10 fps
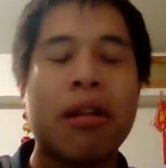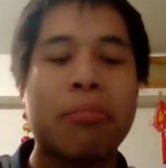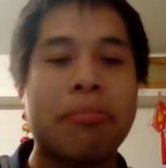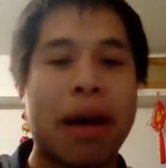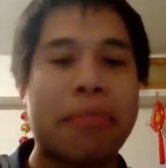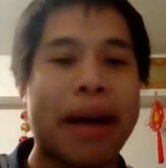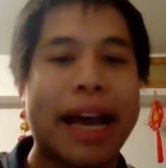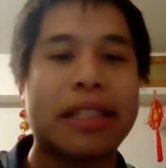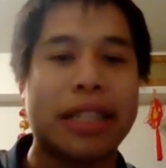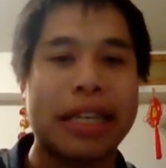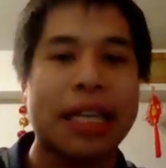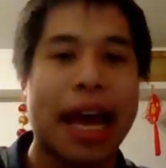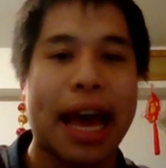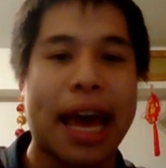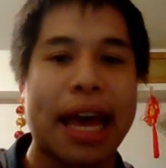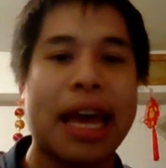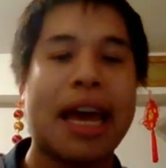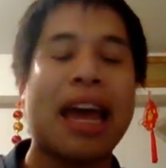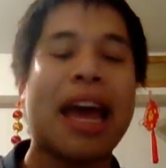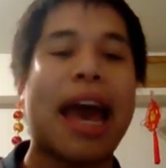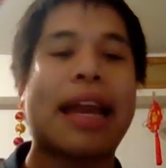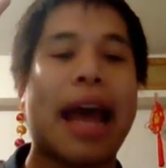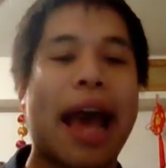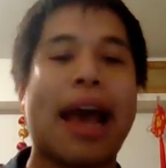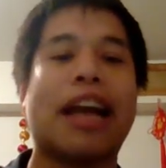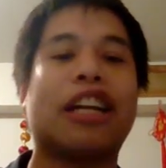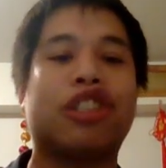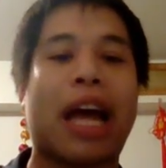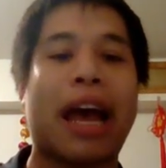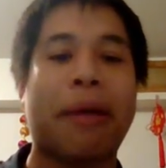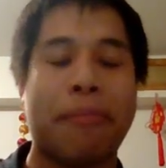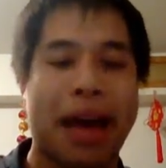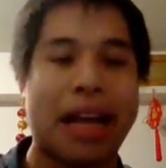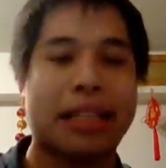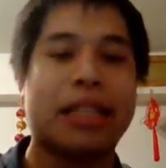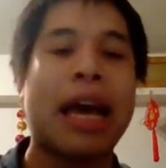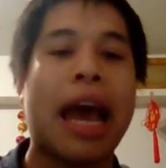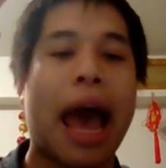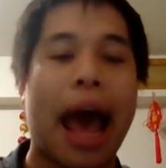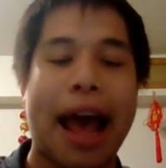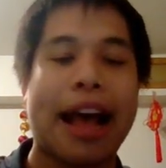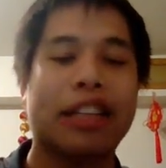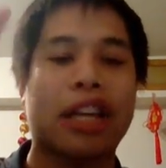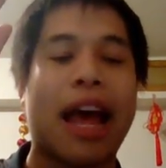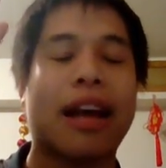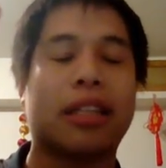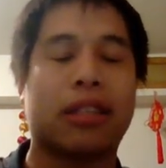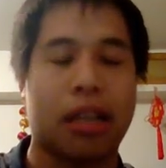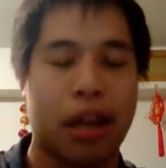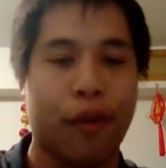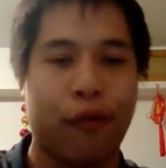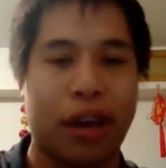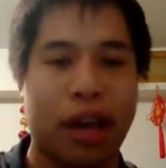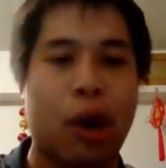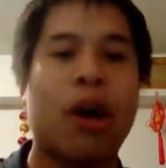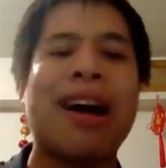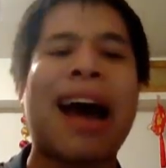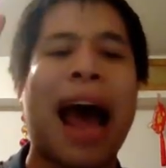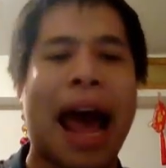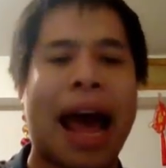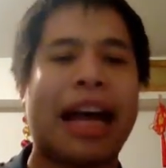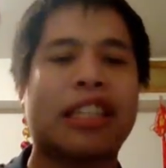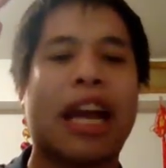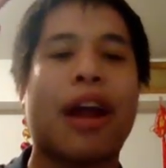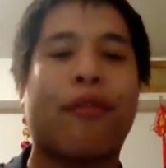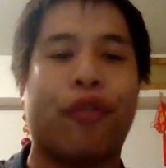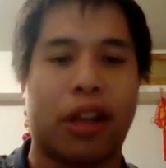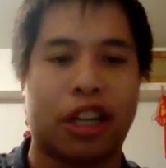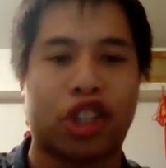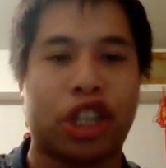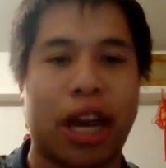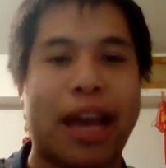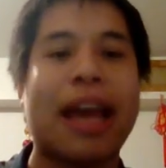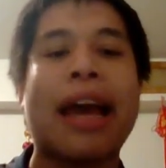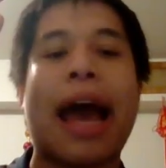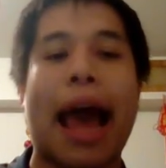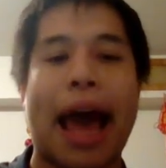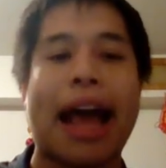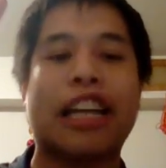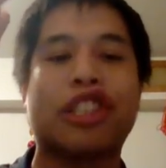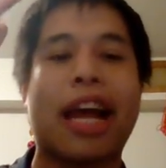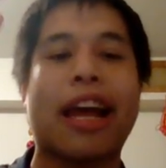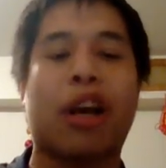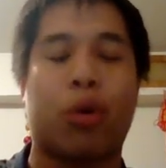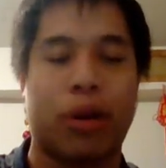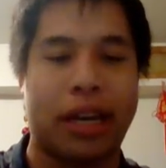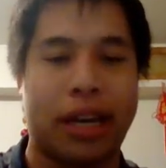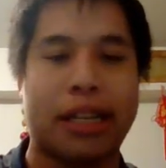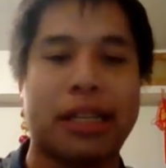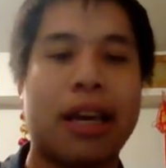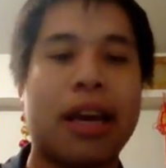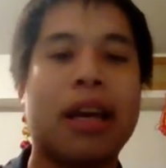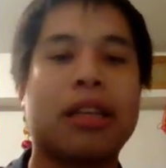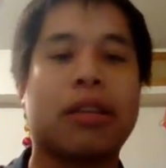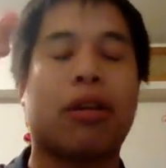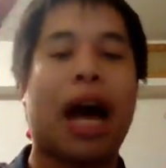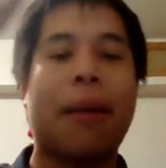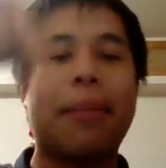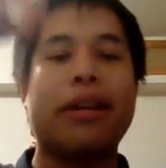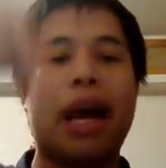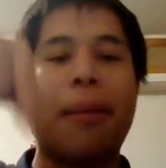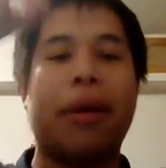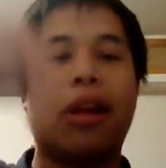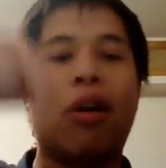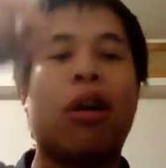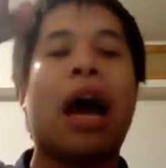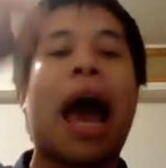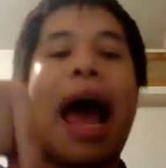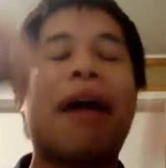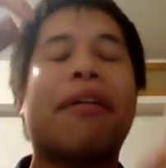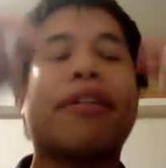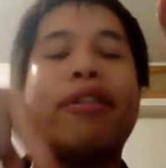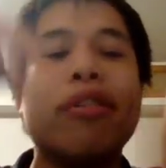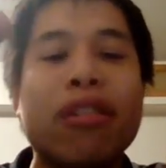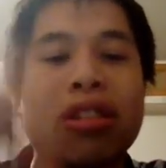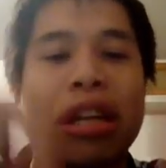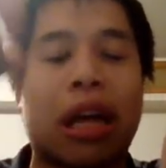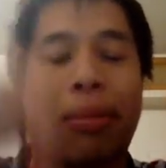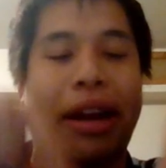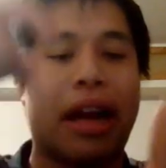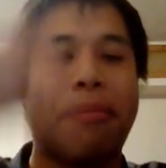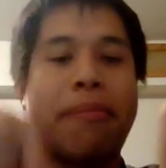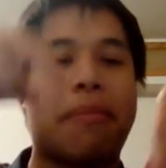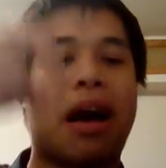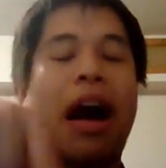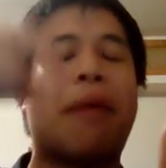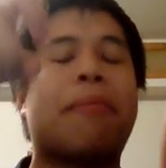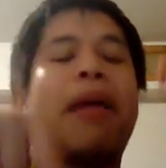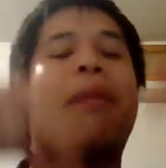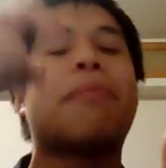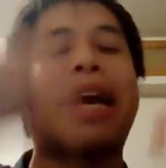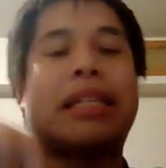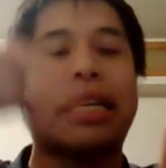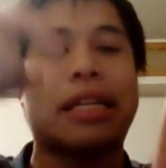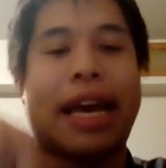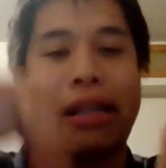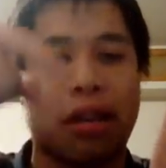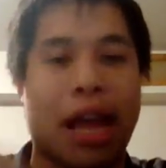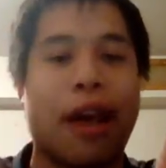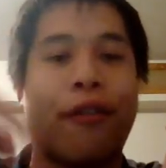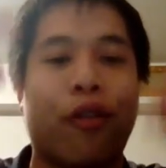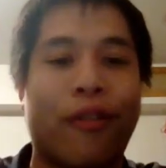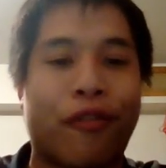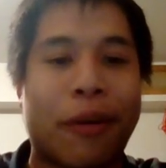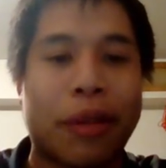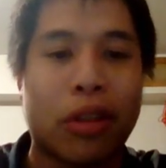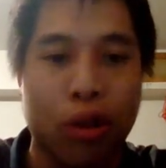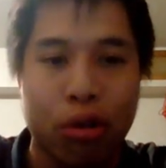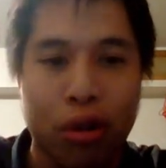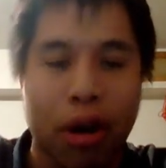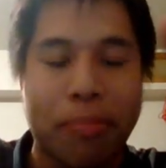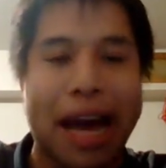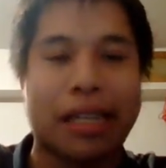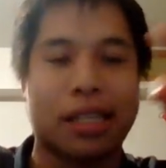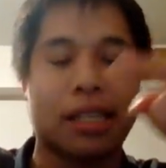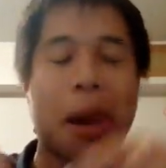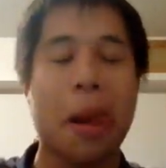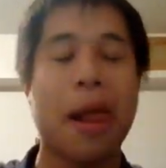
Amazin Day and hashtag Mets, hashtag City Field, hashtag Flushing, hashtag Queens. So comment down below, how are you celebrating Amazin Day today from the New York Mets?